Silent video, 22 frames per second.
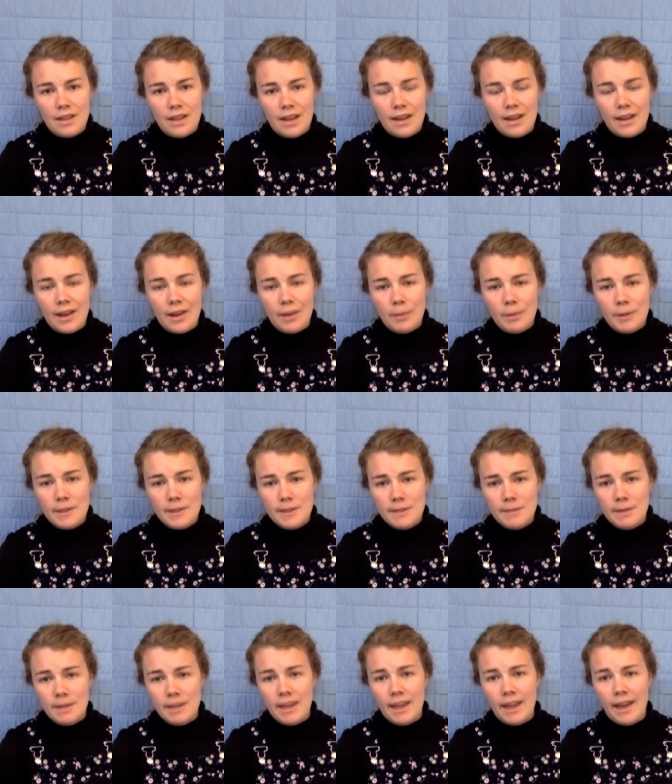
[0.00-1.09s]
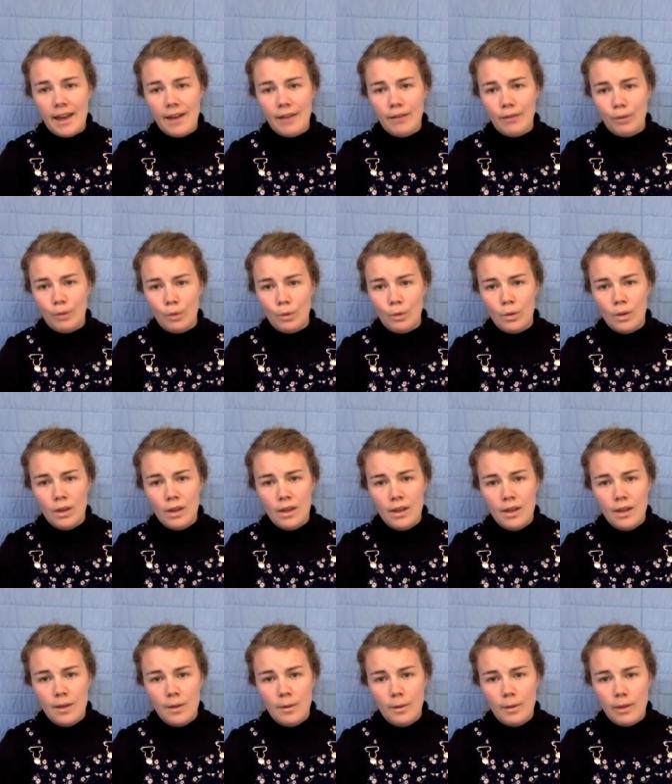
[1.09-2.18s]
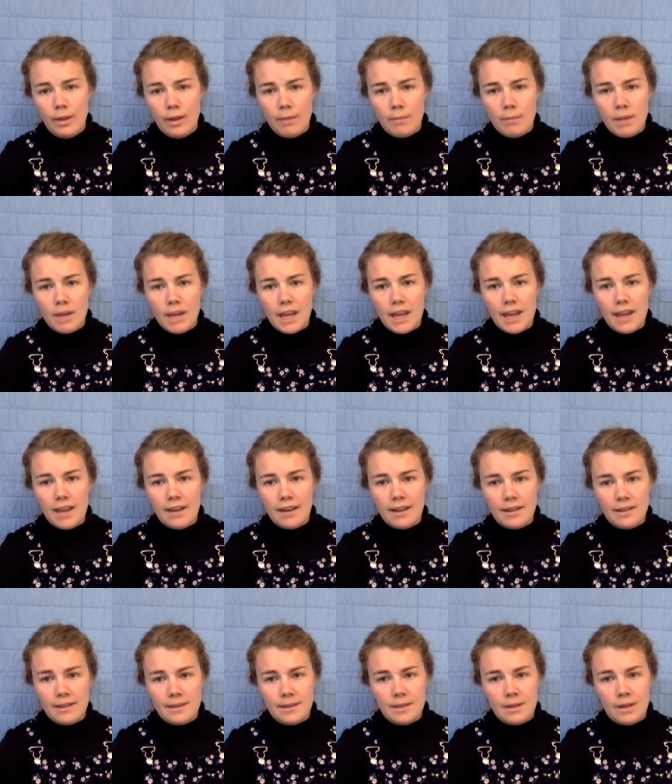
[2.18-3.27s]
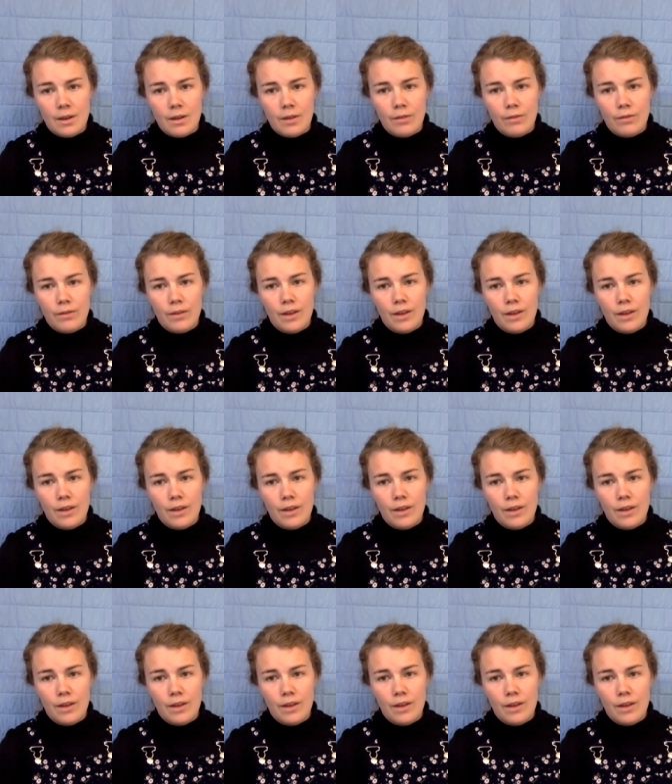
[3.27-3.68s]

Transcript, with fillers: and help us to be careful with our money and our stuff